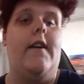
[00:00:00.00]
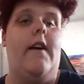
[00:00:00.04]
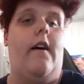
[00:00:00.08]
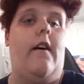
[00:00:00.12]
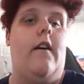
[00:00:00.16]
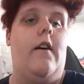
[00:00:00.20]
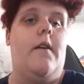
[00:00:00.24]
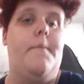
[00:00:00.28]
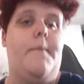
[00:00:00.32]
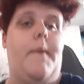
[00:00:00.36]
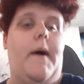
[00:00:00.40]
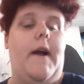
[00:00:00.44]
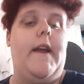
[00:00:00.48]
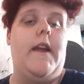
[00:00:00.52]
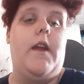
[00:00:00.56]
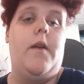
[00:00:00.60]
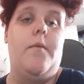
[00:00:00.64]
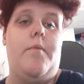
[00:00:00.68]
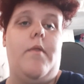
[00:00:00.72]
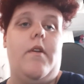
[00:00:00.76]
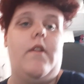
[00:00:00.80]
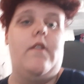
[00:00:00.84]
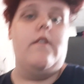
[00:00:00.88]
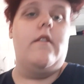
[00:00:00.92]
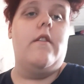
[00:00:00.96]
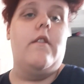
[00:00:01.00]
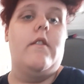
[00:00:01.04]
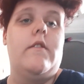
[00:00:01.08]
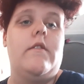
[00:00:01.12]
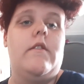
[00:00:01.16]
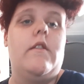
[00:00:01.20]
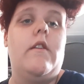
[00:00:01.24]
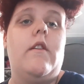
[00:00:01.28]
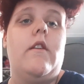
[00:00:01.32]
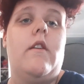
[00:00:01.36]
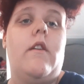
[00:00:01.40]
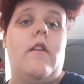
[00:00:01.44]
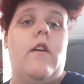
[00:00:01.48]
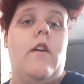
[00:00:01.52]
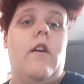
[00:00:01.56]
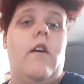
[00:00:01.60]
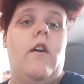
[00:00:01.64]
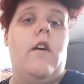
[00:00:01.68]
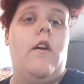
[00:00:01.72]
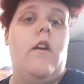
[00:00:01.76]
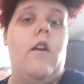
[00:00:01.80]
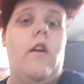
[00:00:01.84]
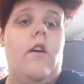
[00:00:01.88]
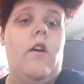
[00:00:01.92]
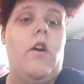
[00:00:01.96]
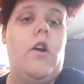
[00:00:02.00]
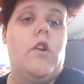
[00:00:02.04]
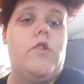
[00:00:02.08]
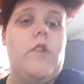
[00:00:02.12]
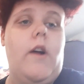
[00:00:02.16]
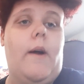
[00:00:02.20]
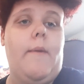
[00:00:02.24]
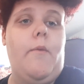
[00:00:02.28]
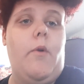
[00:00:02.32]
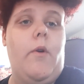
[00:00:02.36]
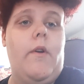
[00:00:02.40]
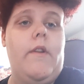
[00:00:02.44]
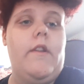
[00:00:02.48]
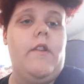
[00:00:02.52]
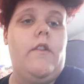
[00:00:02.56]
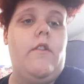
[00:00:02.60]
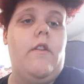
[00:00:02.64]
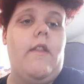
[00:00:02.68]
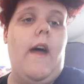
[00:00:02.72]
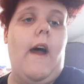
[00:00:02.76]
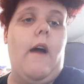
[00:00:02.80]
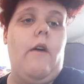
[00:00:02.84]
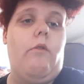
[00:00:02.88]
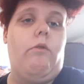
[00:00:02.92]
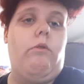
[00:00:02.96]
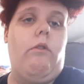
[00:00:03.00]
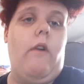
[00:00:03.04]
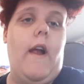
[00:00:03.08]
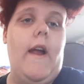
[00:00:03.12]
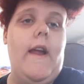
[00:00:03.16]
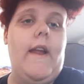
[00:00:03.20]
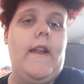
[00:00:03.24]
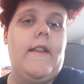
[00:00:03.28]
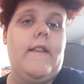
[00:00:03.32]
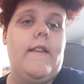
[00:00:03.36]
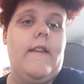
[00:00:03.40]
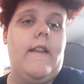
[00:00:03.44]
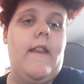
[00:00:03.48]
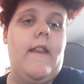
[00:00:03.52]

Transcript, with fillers: on my computer so I'm going to do that right